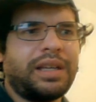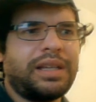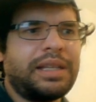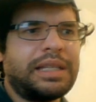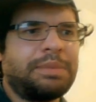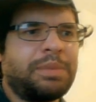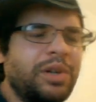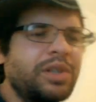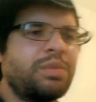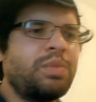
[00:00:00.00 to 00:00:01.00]
it's
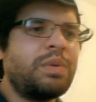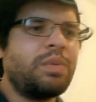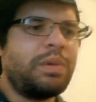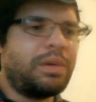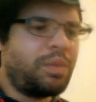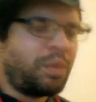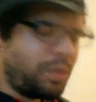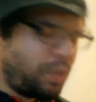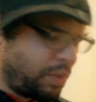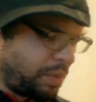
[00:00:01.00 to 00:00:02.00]
because
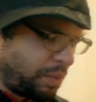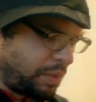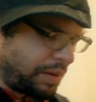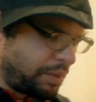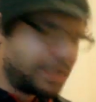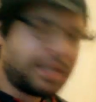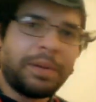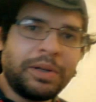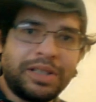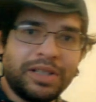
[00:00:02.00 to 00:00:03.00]
we're
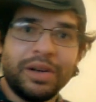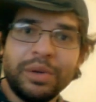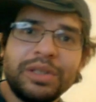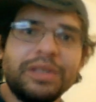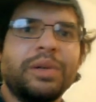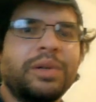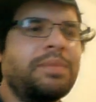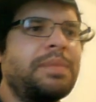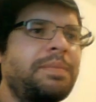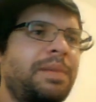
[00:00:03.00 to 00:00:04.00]
supposed to go to God and
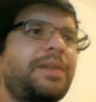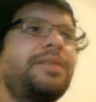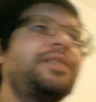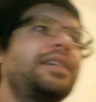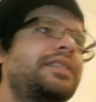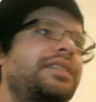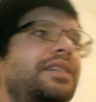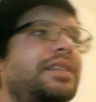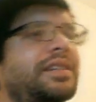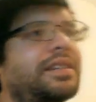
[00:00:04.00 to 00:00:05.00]
be perfect that
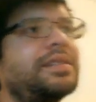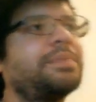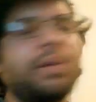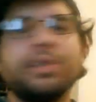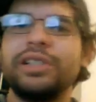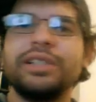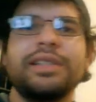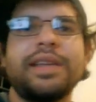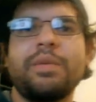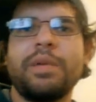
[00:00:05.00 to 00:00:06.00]
he's pushing us
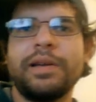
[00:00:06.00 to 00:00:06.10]
that way.